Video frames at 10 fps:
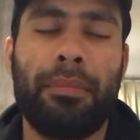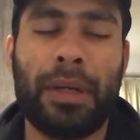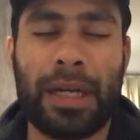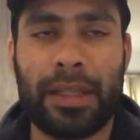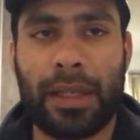
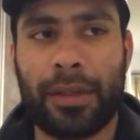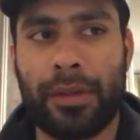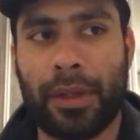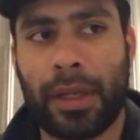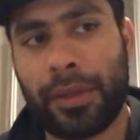
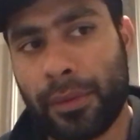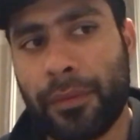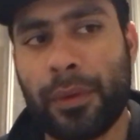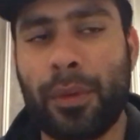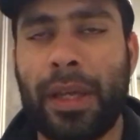I do
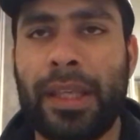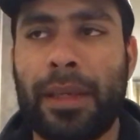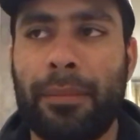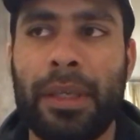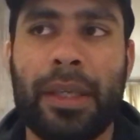feel that he
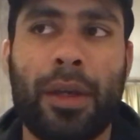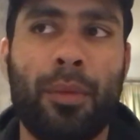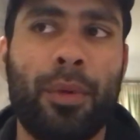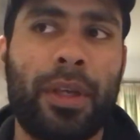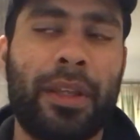can beat
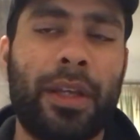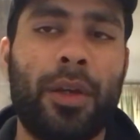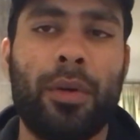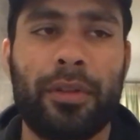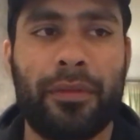Kell Brook and then
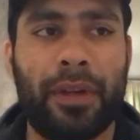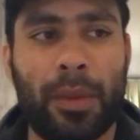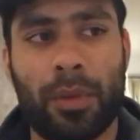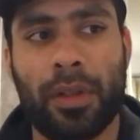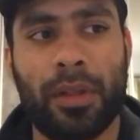go on to
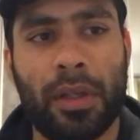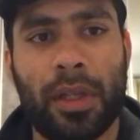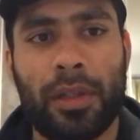fight one of